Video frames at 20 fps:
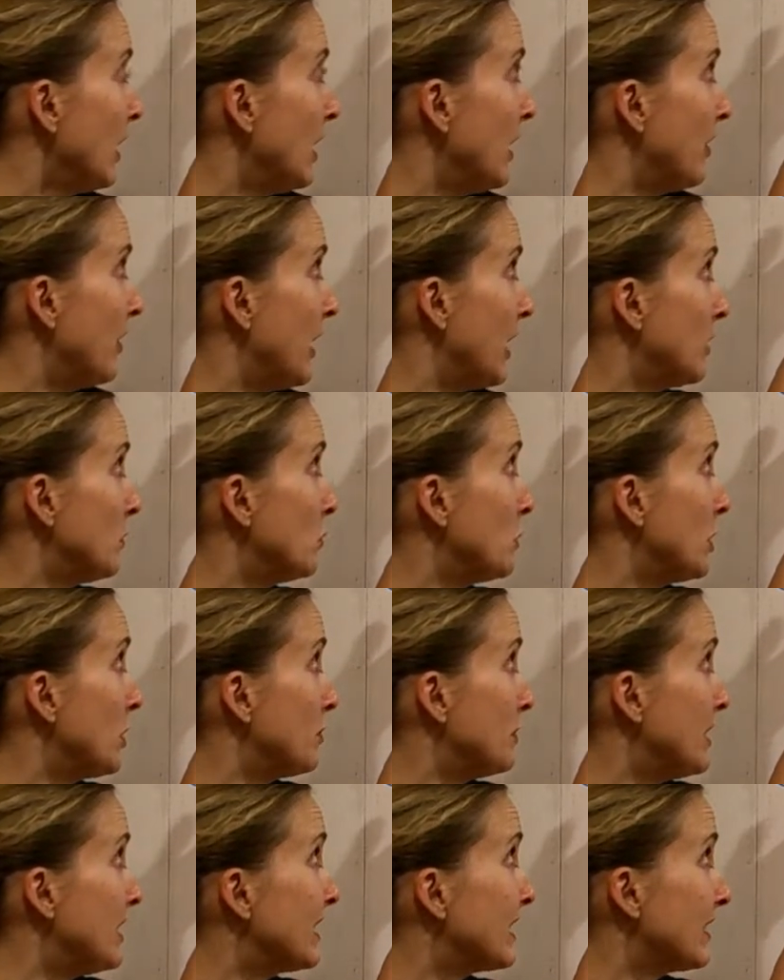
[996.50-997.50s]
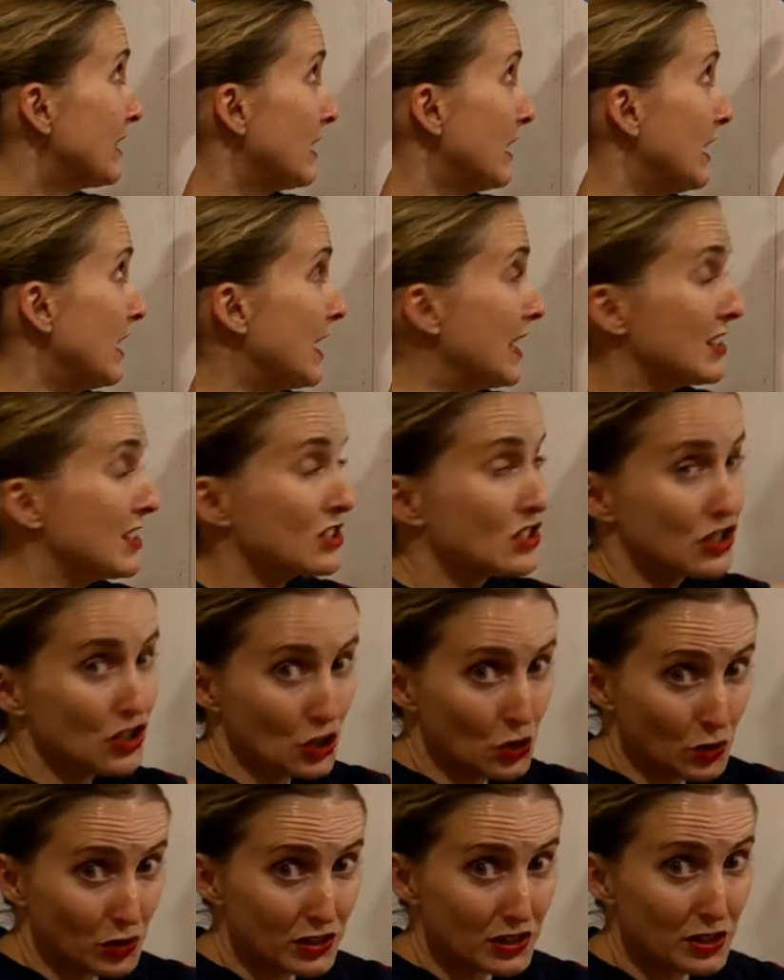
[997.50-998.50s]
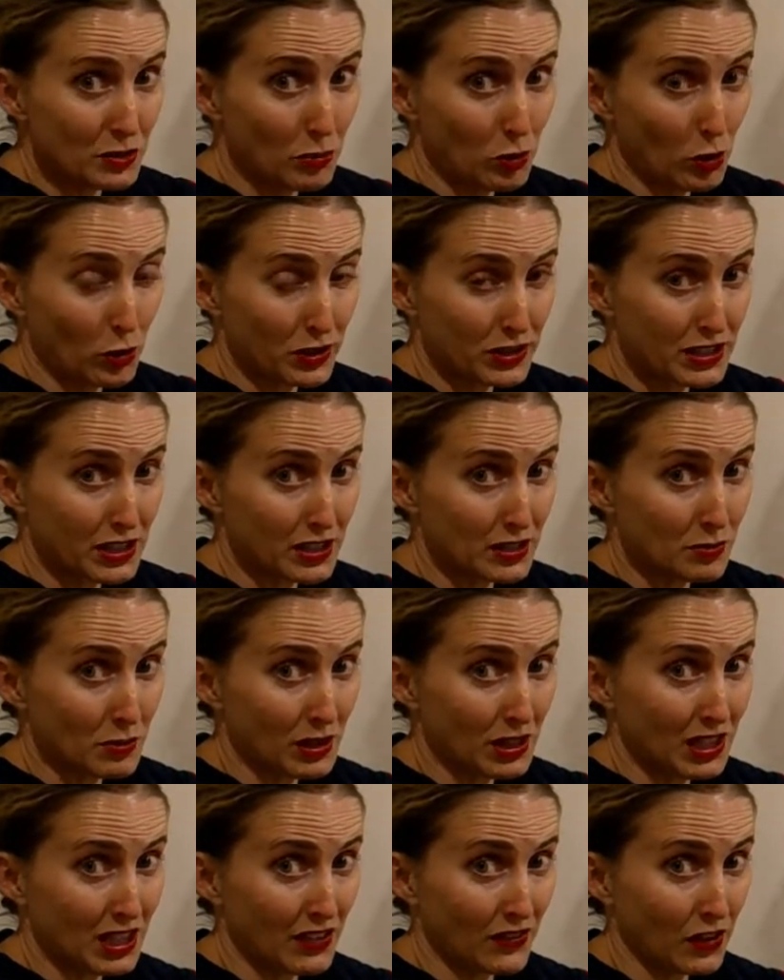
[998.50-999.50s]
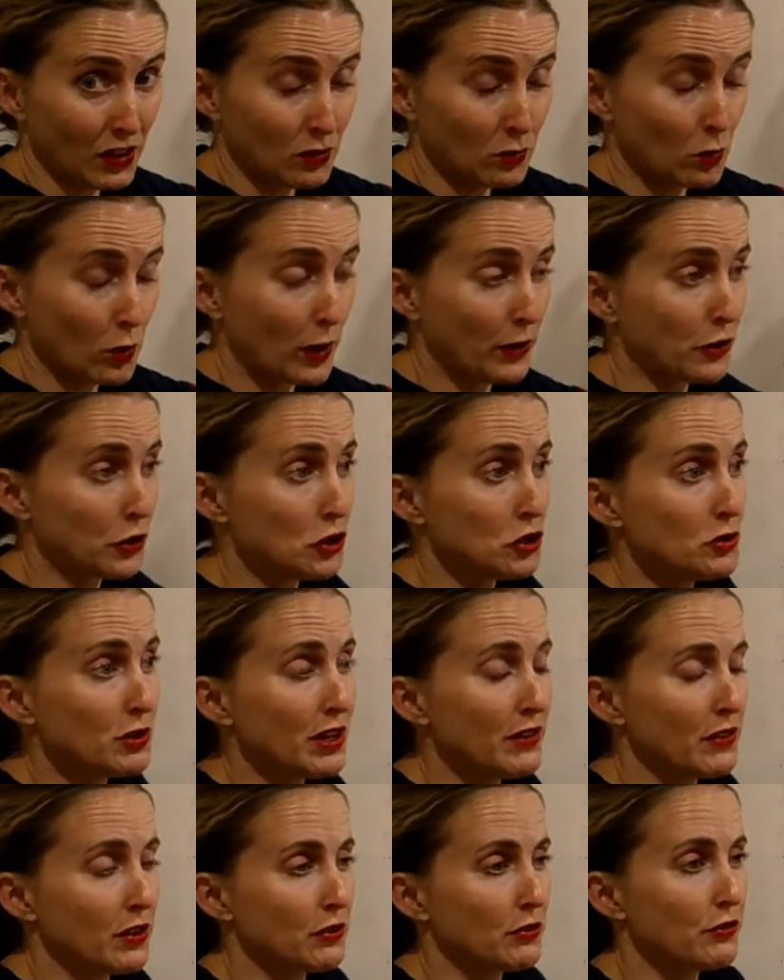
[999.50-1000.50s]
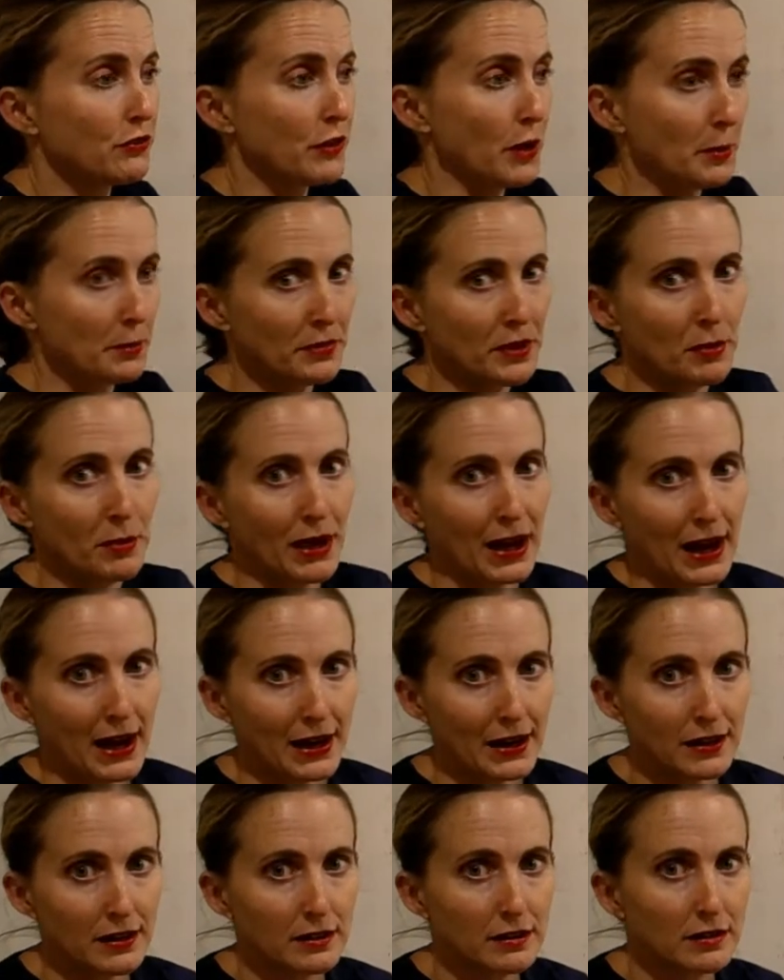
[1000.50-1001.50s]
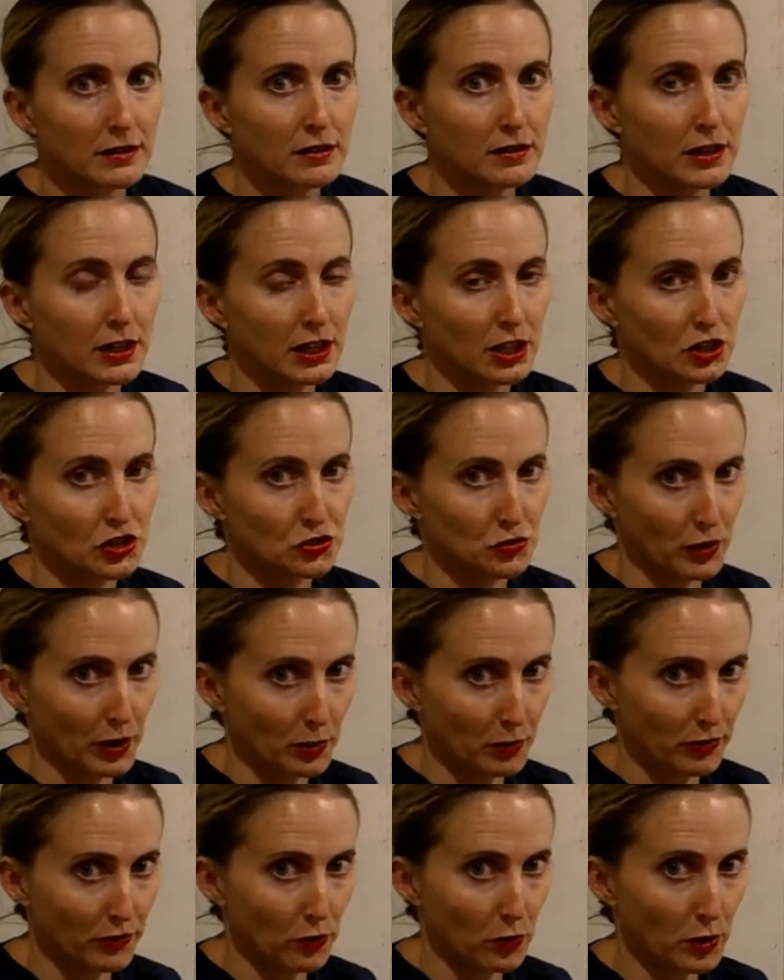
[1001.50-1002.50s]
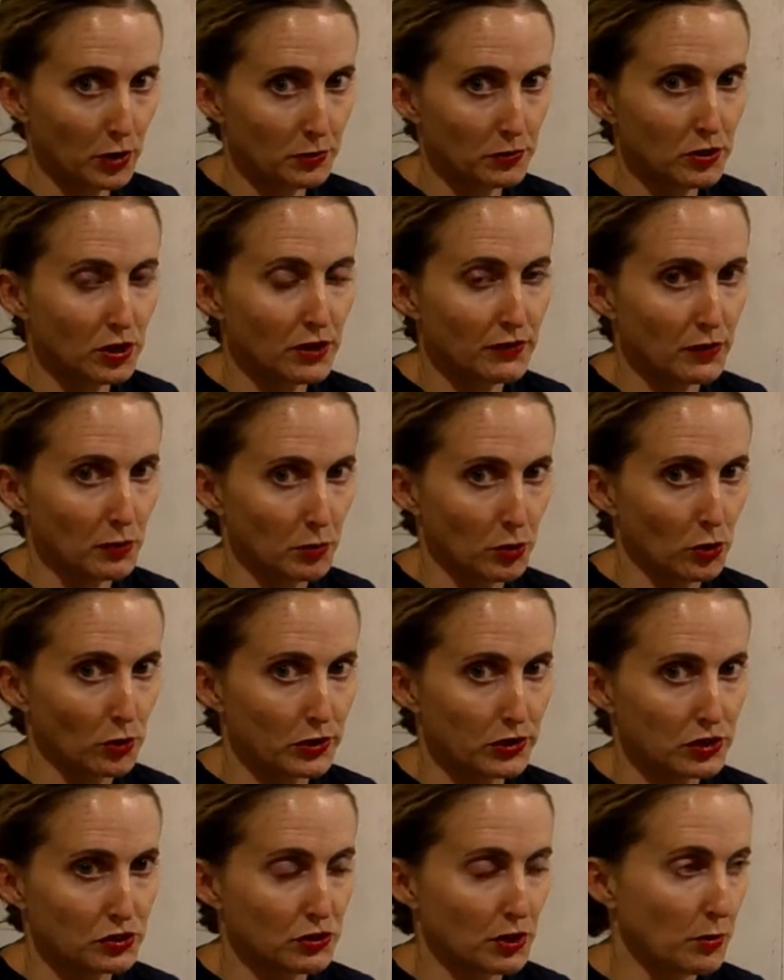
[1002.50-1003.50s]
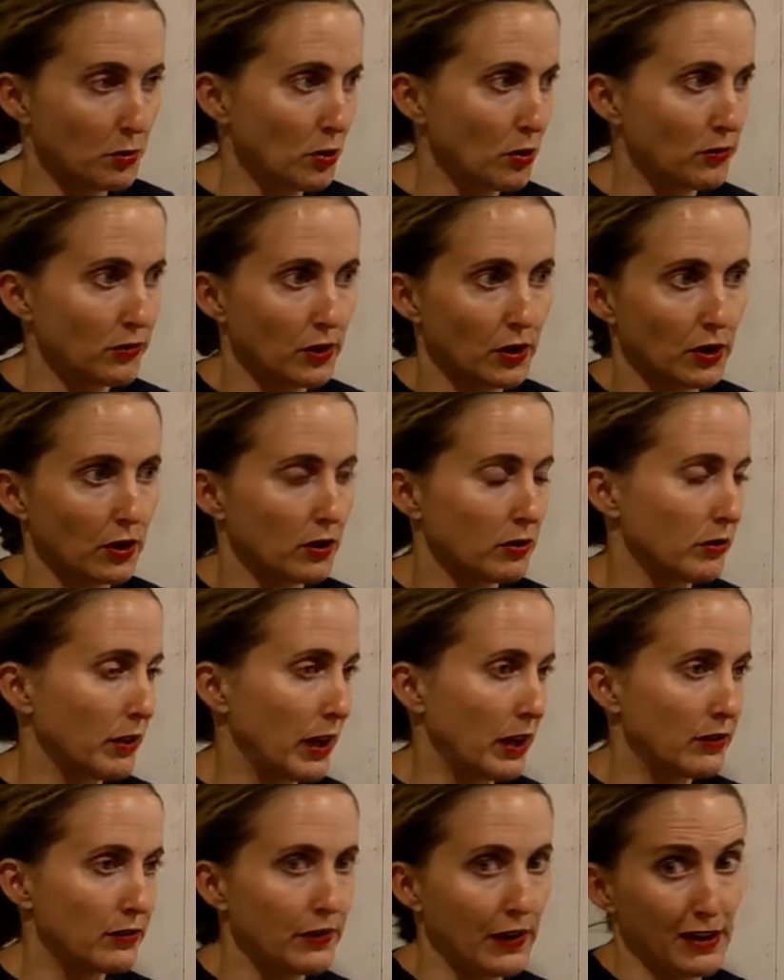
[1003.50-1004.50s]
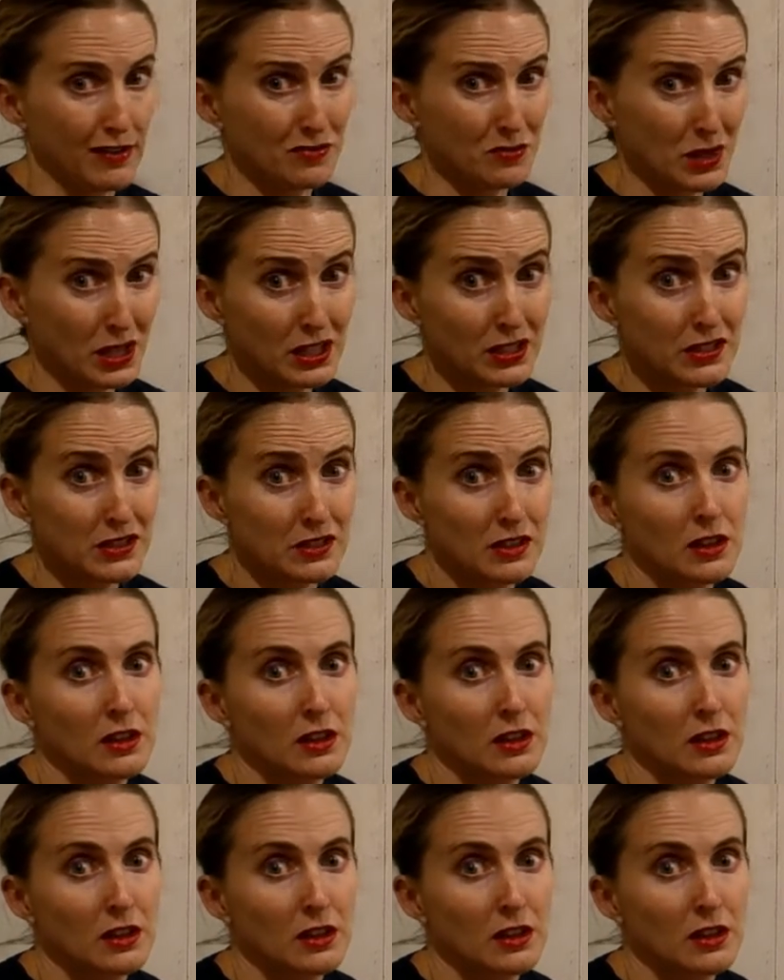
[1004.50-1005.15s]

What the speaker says: Then we immediately, as soon as the bolus has been given, whether you give it from the bag in a drip form, you give the bolus drip over like 5 minutes,